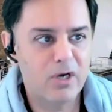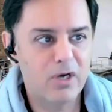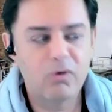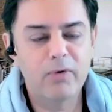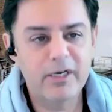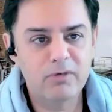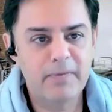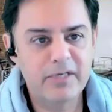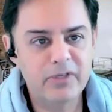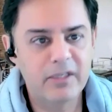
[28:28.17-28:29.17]
are going to
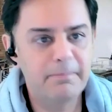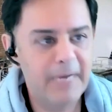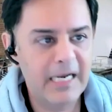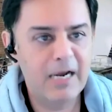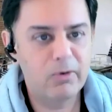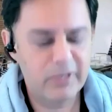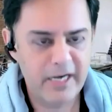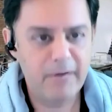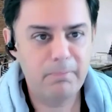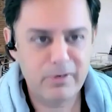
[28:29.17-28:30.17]
basically bail out
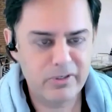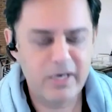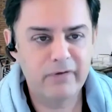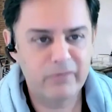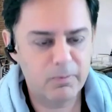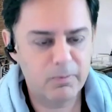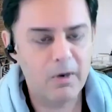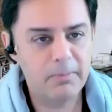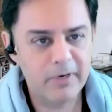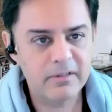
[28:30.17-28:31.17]
10% of these
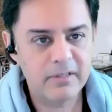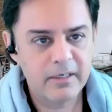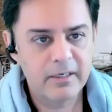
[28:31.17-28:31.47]
properties.